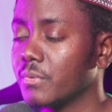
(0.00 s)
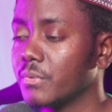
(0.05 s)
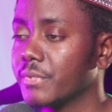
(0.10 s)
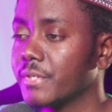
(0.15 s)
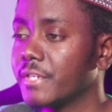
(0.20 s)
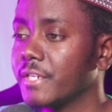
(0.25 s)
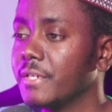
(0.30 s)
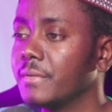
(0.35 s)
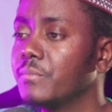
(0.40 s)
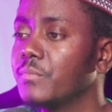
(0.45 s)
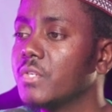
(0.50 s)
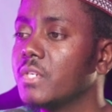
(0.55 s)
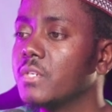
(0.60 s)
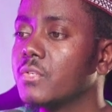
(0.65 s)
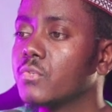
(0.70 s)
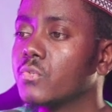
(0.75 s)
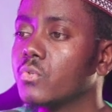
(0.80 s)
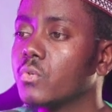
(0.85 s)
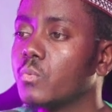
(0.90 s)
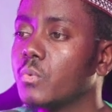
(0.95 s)
Okay,
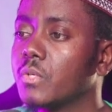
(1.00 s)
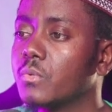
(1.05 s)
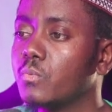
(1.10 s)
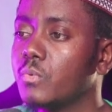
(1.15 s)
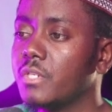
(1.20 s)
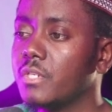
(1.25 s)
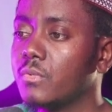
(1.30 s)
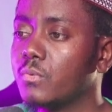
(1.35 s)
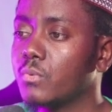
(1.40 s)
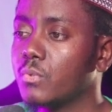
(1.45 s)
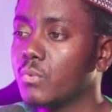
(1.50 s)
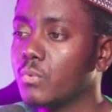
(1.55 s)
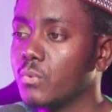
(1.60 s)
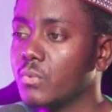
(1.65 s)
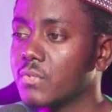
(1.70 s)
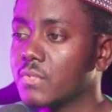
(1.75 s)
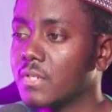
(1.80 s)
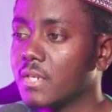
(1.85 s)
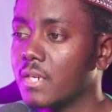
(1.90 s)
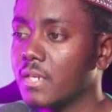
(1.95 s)
so what we need to do
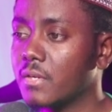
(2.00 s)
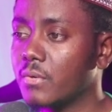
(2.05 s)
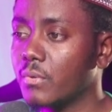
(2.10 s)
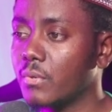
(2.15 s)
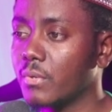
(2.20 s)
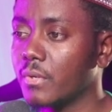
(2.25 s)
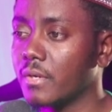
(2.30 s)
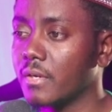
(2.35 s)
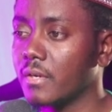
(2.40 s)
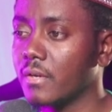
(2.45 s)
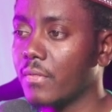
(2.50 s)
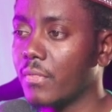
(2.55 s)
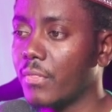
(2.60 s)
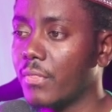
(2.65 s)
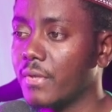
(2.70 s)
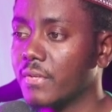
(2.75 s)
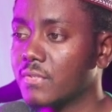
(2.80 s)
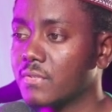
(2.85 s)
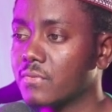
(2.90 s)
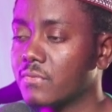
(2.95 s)
is click on
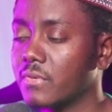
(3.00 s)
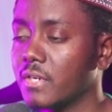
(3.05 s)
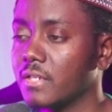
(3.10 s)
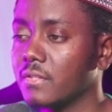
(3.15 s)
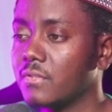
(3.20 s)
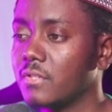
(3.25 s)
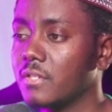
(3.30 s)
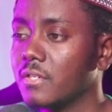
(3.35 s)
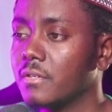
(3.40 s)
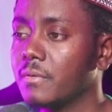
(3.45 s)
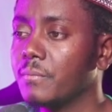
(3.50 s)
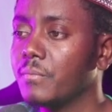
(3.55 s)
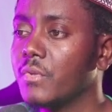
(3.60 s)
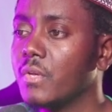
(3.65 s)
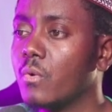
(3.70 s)
this right here.